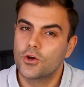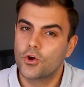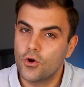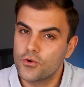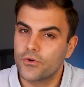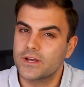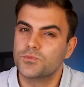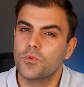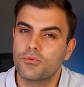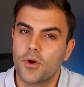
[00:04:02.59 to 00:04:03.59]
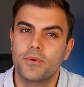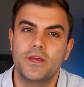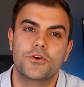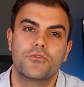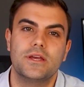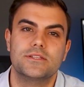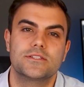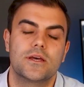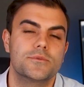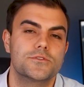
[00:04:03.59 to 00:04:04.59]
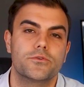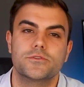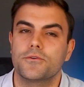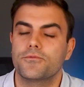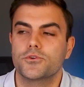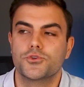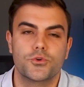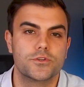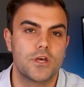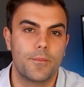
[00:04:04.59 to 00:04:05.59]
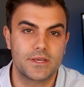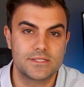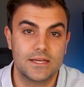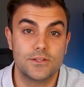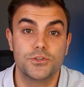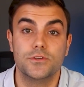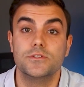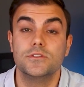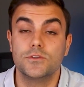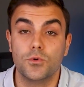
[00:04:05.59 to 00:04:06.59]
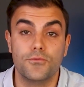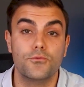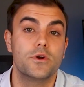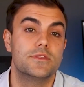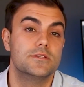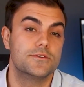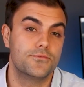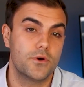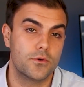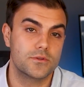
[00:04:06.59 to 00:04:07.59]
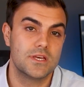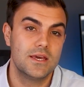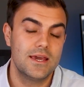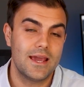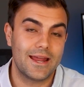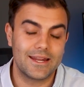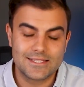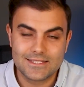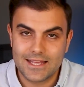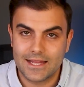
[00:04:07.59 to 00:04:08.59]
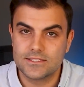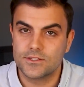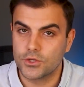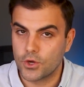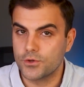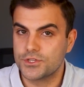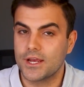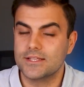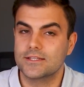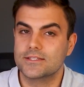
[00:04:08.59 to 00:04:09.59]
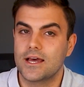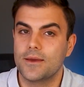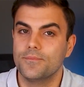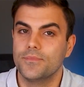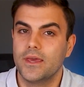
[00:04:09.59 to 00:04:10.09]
Congress will probably agree to some sort of short-term extensions to avoid the default and extend negotiating time.